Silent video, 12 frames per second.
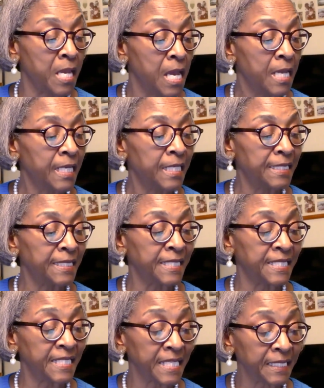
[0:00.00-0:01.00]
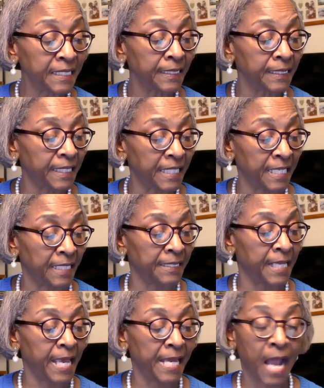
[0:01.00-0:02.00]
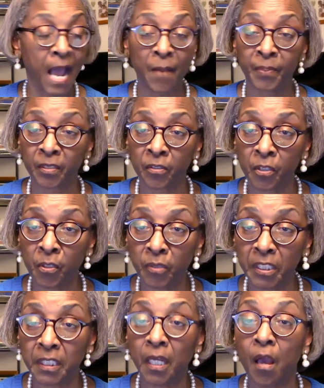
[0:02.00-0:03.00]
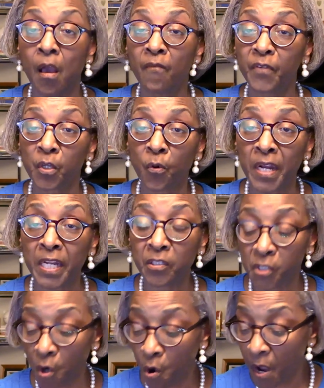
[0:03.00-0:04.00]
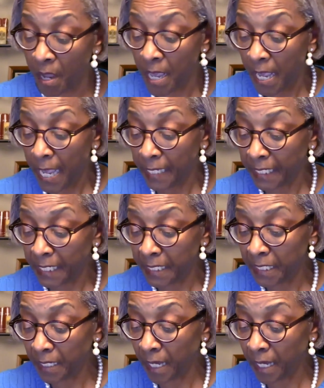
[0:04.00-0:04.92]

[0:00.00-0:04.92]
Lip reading: consider it an opportunity for great joy." And then the